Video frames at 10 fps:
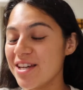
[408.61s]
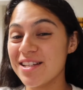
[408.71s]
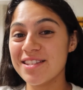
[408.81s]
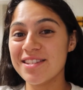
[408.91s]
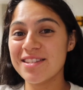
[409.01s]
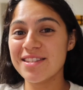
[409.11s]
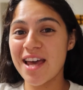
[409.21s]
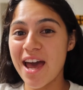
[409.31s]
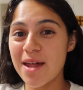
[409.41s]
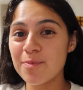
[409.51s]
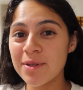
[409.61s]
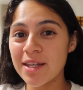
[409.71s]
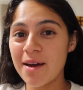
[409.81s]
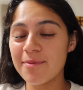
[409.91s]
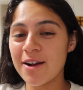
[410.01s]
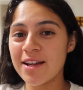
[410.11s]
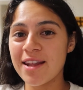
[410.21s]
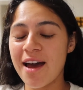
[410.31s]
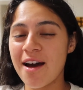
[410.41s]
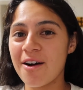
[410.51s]
It's 10 p.m. right
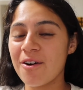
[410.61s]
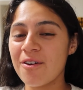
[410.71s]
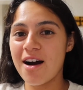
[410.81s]
now.